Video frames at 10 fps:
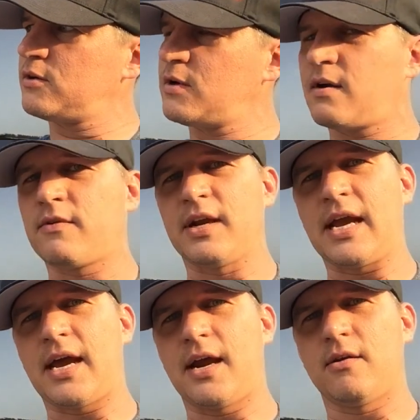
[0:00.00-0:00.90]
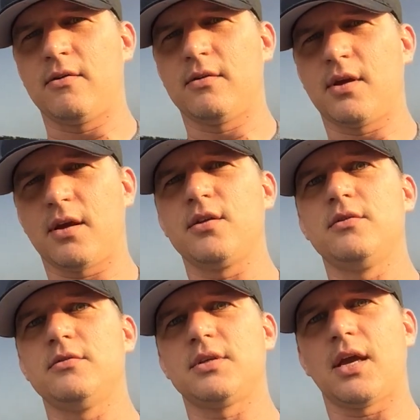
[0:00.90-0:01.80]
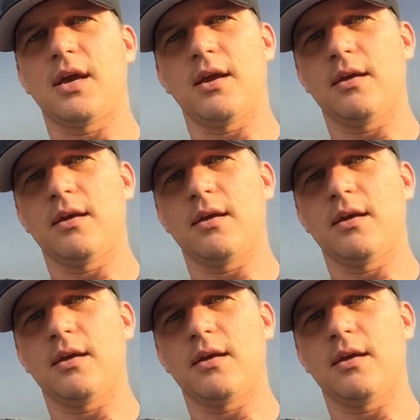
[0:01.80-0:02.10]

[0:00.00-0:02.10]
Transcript: or whoever he hired, the cahoots guy.